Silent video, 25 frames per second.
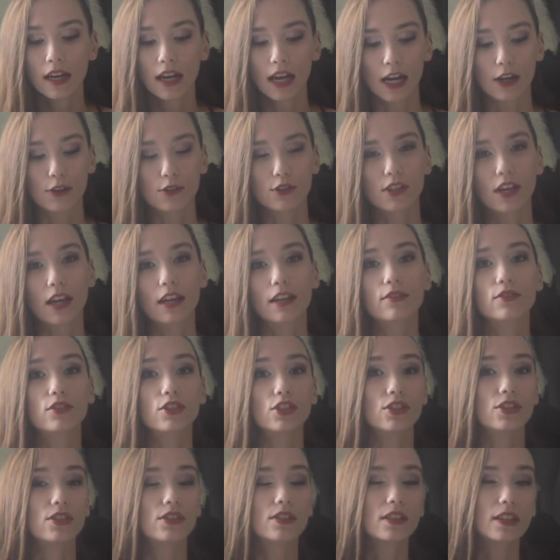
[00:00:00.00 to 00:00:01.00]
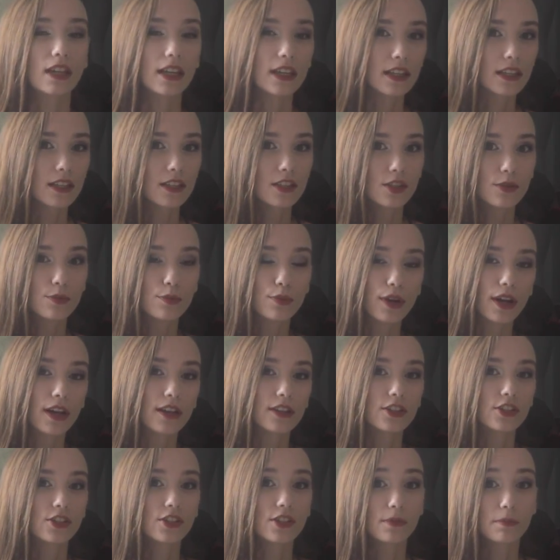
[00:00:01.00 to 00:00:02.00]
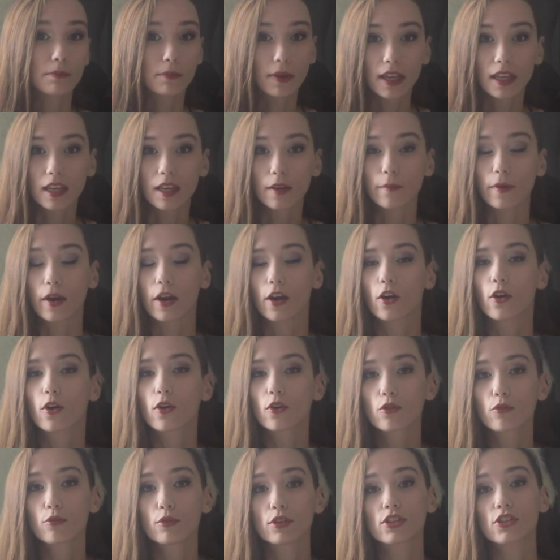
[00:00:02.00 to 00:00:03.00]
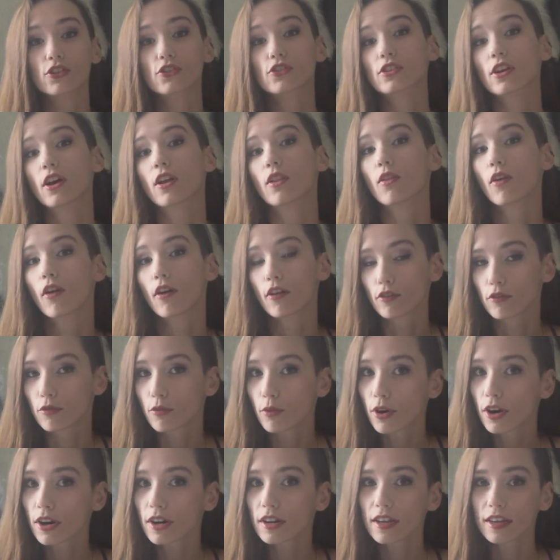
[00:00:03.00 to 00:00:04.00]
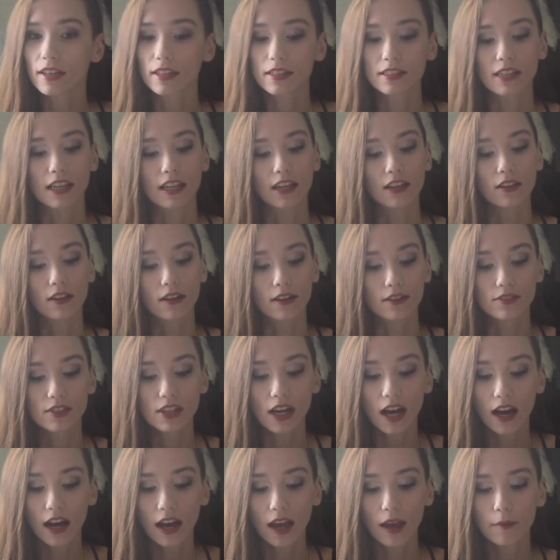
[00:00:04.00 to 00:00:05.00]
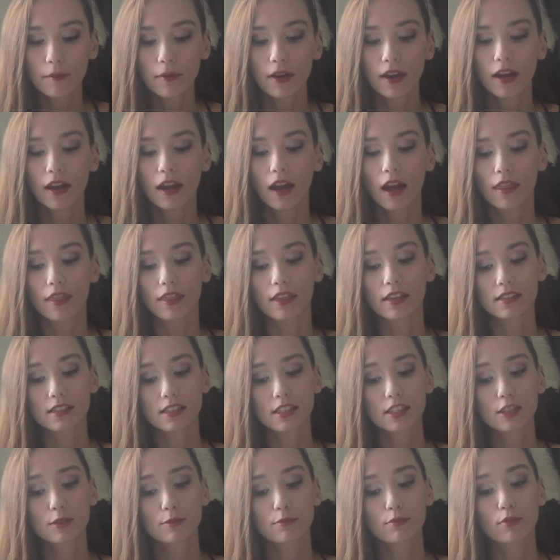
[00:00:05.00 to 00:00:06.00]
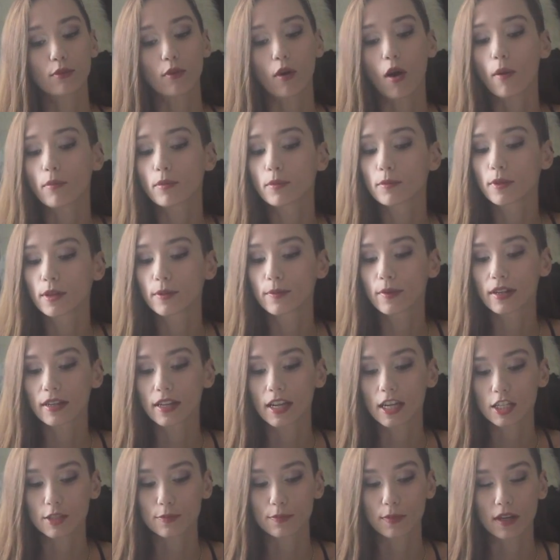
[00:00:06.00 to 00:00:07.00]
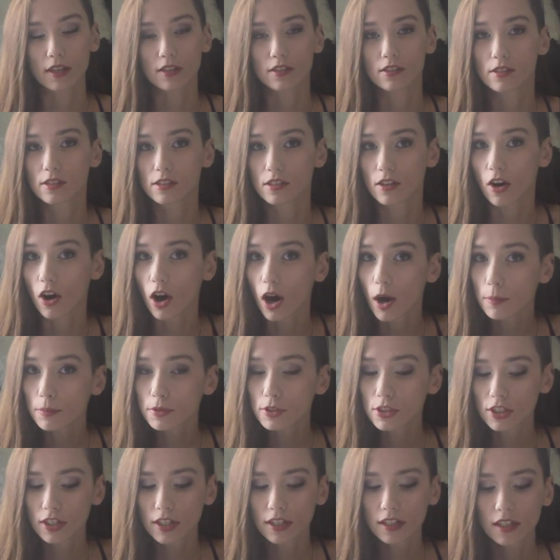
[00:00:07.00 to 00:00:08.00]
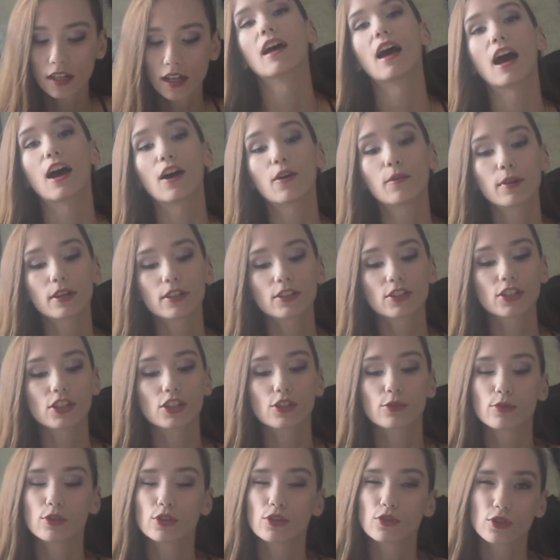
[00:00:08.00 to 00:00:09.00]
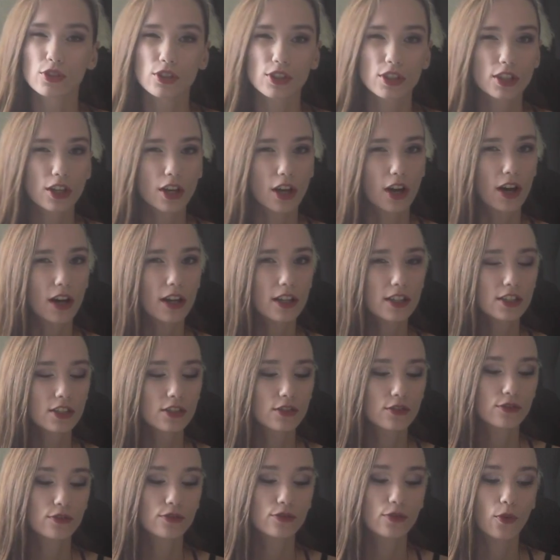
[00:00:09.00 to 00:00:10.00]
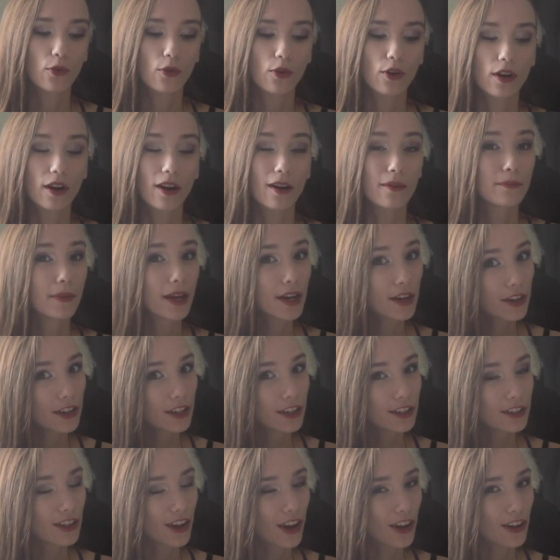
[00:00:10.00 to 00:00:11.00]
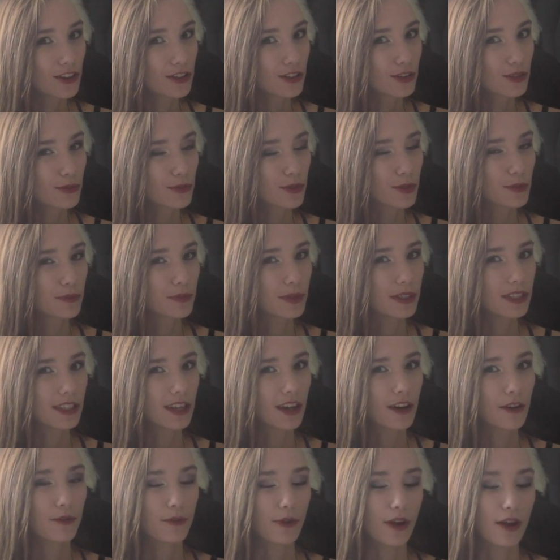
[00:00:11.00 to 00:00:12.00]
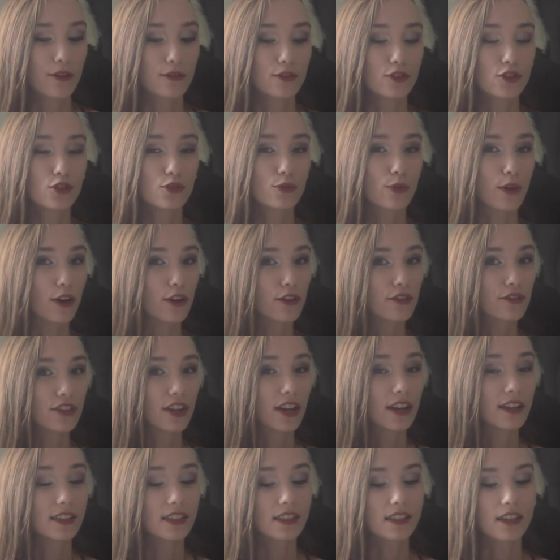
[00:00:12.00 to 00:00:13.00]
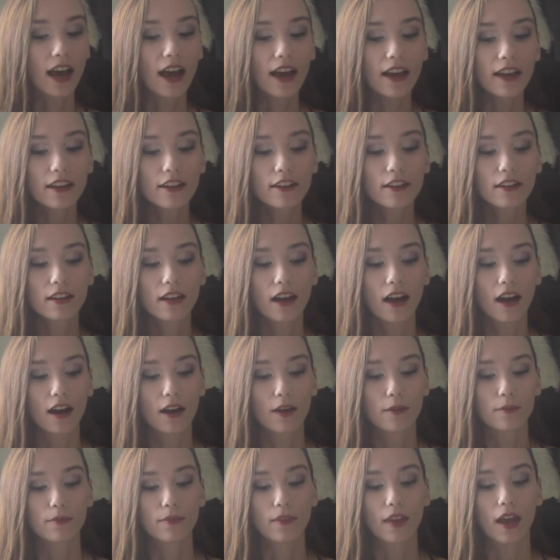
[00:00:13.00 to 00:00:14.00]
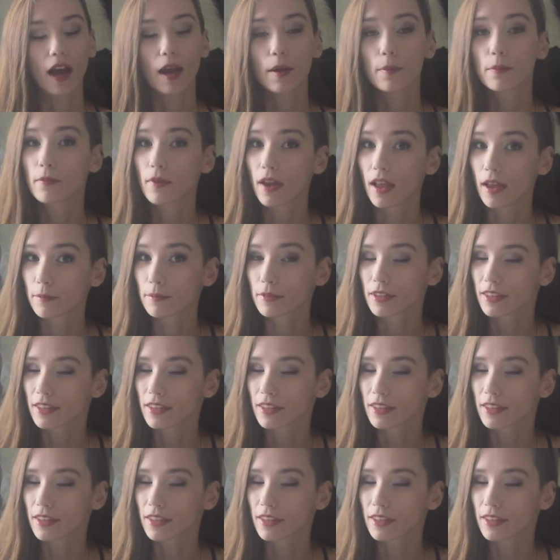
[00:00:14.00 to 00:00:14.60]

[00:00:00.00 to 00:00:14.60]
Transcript: outside of just taking some branches and making my own, which is a lot of work and can take a lot of time. This is probably my next best option. How much this would usually cost for American dollars would be around $12.99. I am